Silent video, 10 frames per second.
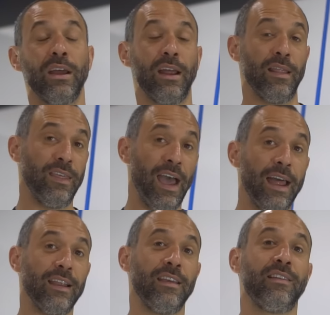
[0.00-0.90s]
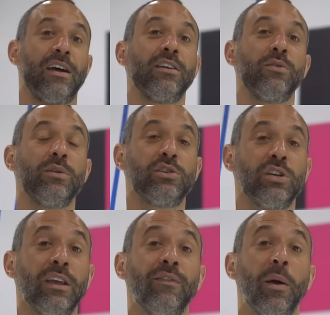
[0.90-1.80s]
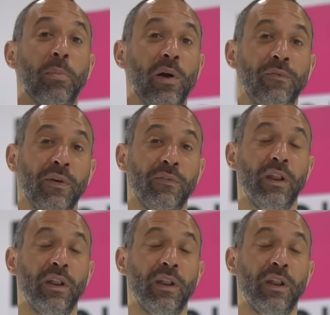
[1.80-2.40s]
and that is how you achieve a perfect